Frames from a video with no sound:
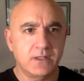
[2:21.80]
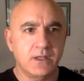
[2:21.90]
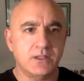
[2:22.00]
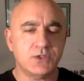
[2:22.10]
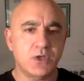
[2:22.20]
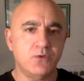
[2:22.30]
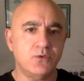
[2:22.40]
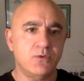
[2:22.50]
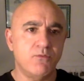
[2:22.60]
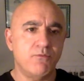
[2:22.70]
And so
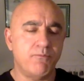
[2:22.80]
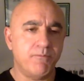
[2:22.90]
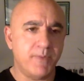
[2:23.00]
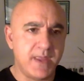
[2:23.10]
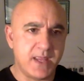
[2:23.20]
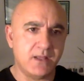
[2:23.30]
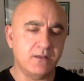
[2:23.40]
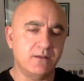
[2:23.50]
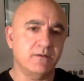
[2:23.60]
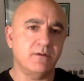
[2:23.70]

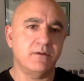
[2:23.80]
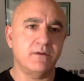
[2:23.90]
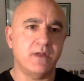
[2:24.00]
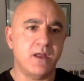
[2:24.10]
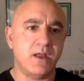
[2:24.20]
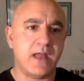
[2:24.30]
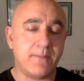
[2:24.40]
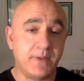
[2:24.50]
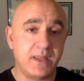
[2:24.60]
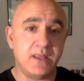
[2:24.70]
being
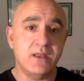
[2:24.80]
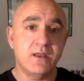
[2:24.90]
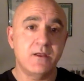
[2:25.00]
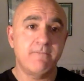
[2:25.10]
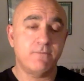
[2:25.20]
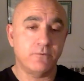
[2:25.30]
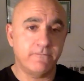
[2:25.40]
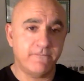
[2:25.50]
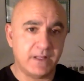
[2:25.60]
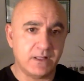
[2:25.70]
happy,
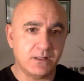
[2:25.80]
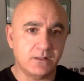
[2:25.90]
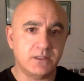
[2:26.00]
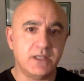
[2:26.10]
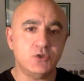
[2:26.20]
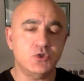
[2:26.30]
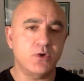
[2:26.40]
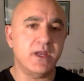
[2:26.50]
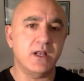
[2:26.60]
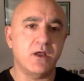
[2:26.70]
fulfilled,
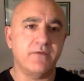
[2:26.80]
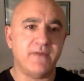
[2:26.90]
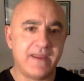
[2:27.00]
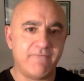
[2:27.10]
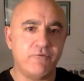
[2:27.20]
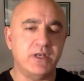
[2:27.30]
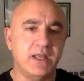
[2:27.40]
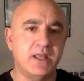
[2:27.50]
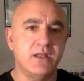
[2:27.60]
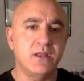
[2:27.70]
enjoying life every
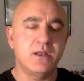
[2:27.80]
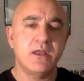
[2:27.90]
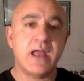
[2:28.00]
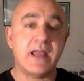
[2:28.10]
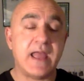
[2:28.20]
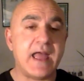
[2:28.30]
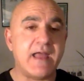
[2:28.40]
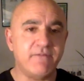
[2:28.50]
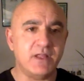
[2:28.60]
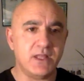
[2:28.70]
day, and
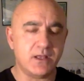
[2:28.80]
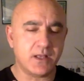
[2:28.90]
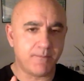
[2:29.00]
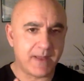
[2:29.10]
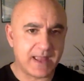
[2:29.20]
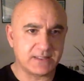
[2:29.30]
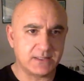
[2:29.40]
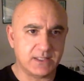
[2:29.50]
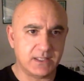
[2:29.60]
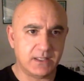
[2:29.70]
having the
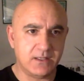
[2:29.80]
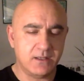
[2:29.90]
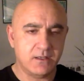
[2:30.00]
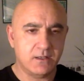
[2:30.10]
capacity